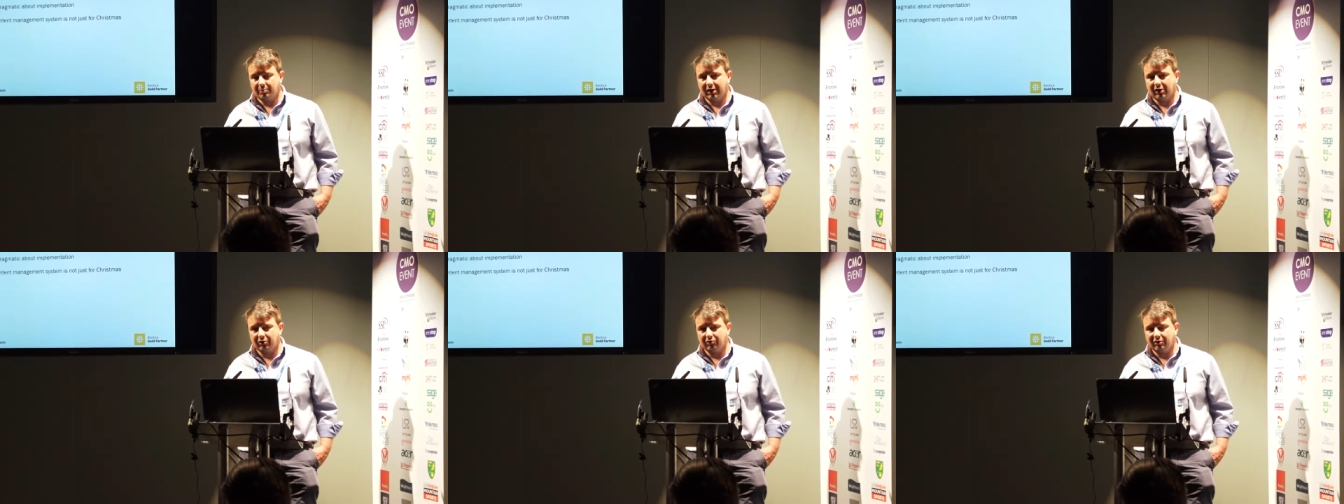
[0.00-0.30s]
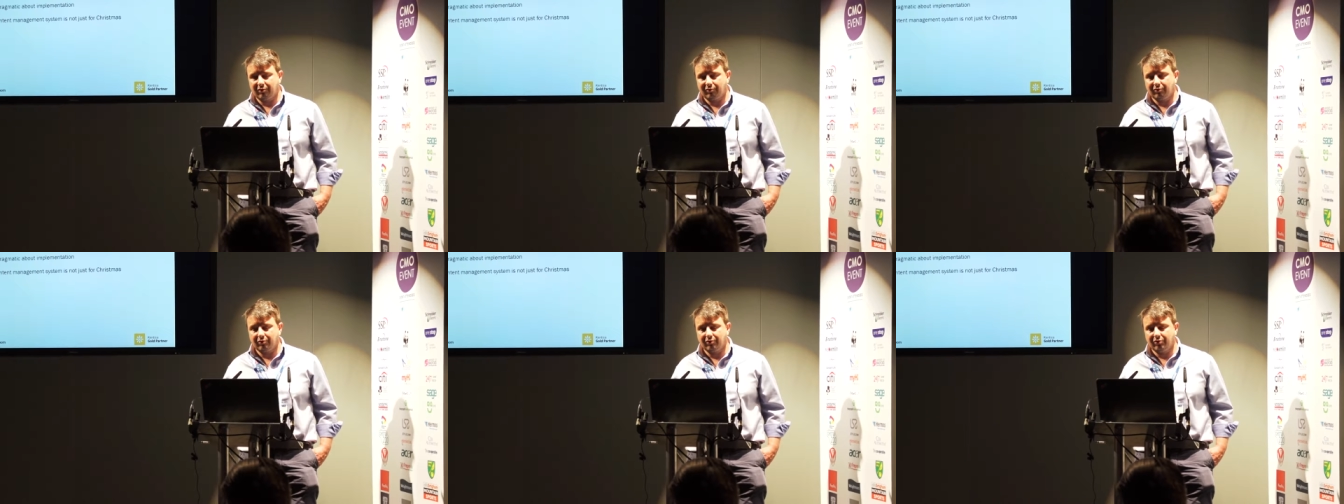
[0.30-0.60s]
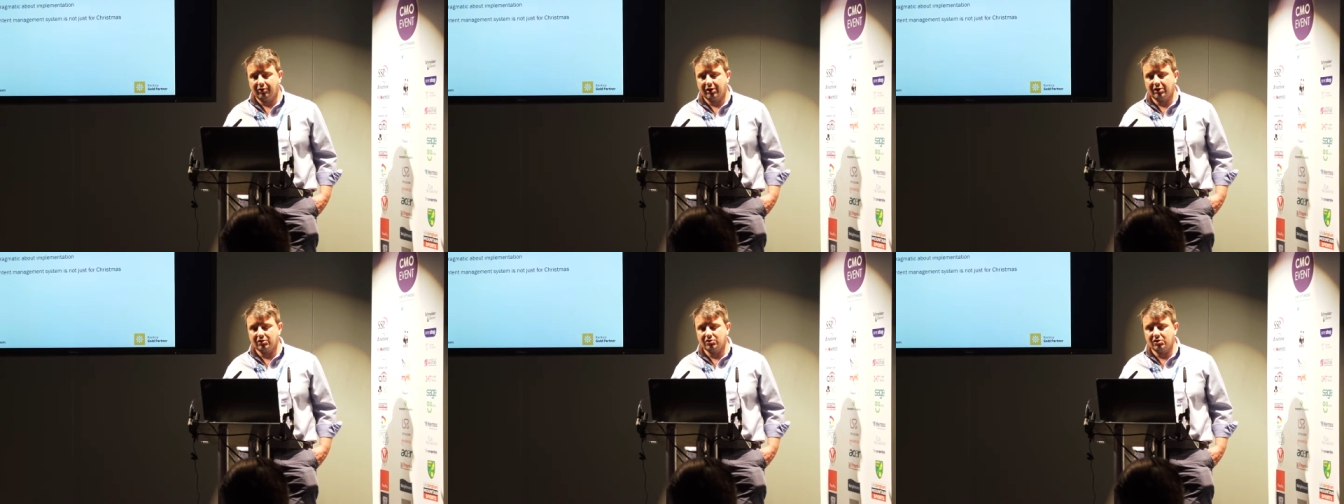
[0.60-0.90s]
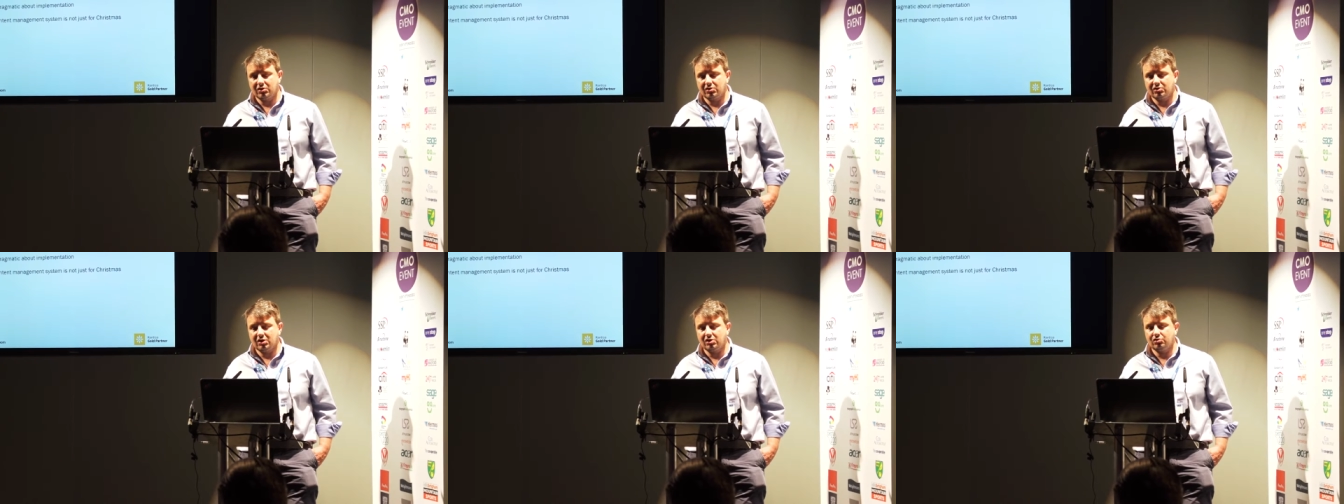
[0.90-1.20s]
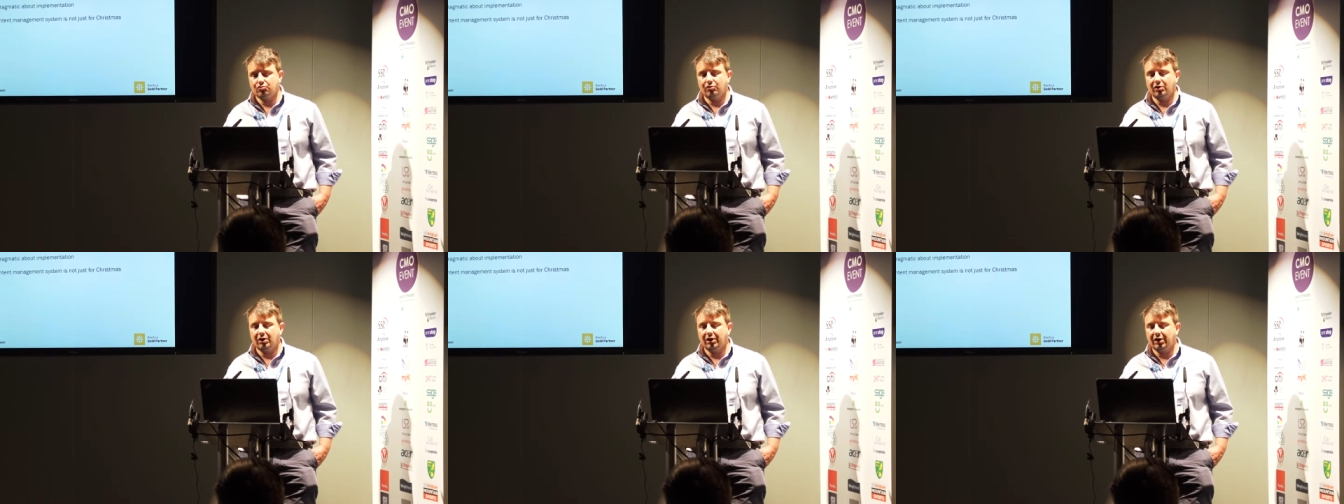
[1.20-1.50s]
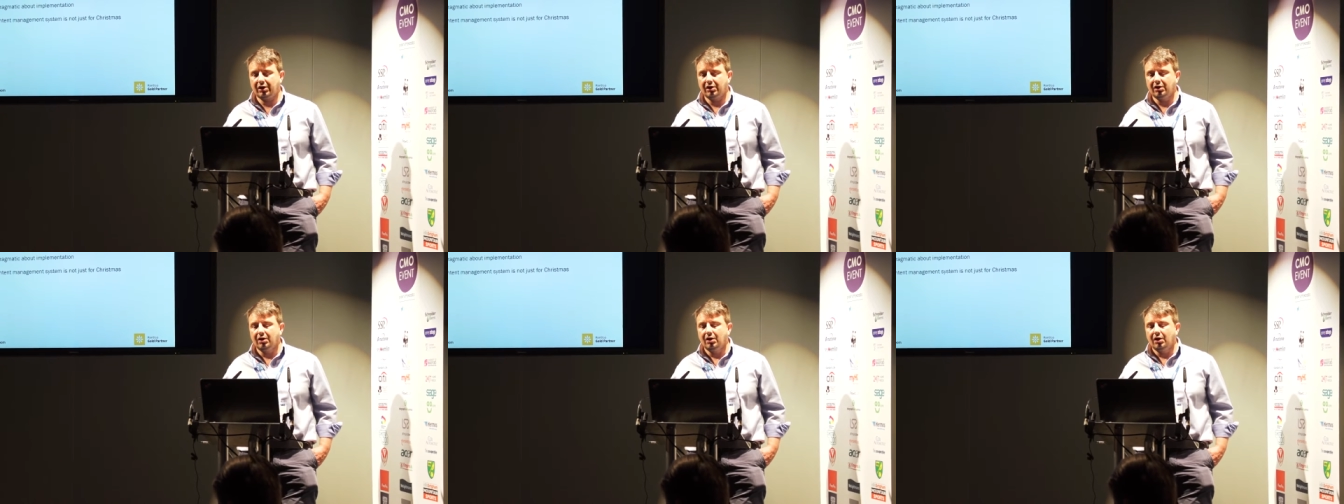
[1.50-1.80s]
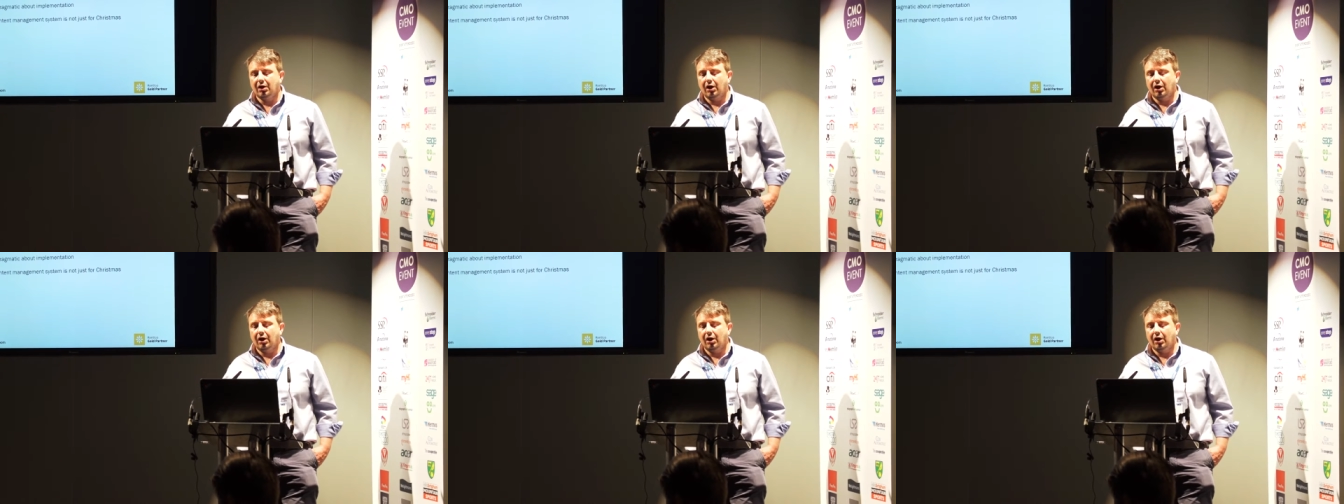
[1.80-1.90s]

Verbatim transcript: about different things, is is really,